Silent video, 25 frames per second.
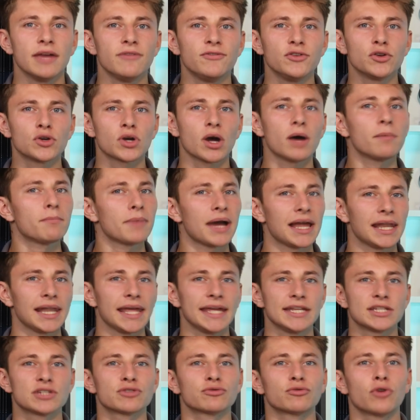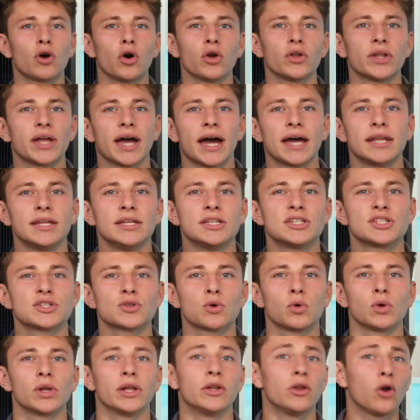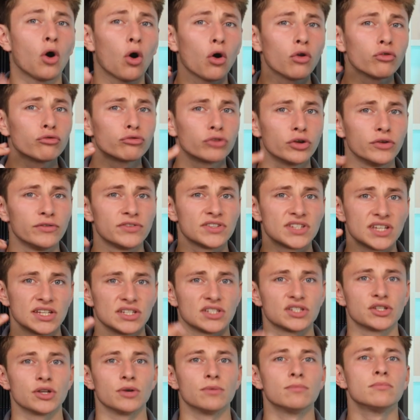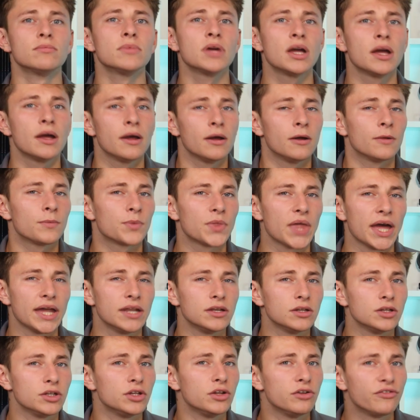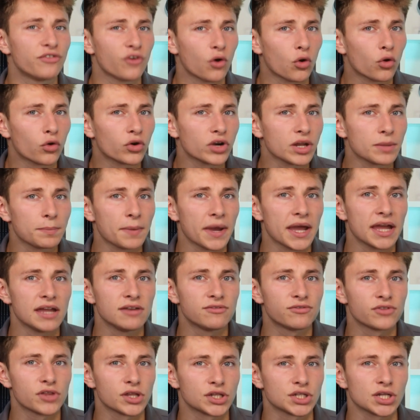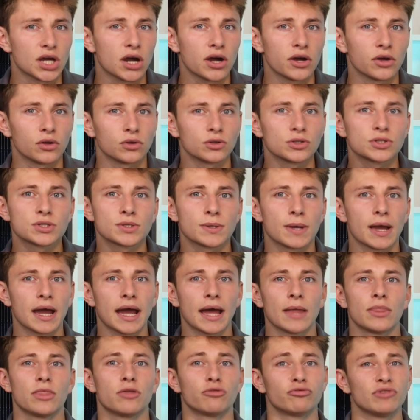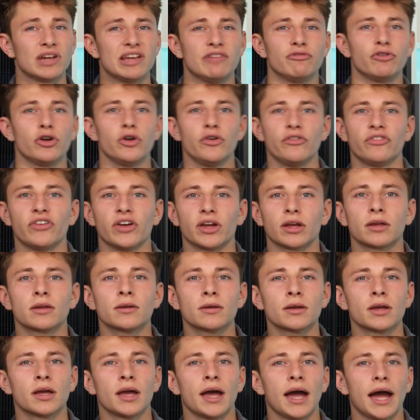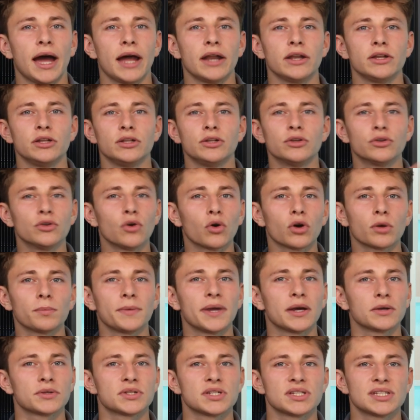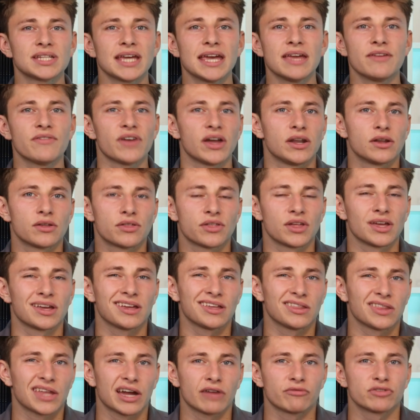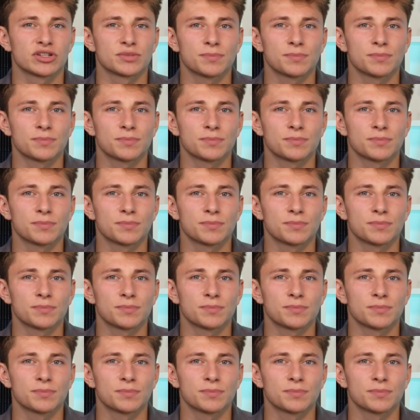If you come back later on and install an on-roof system, then you've already paid for the tiles and the re-roofing, and you're not gonna be able to save anything in that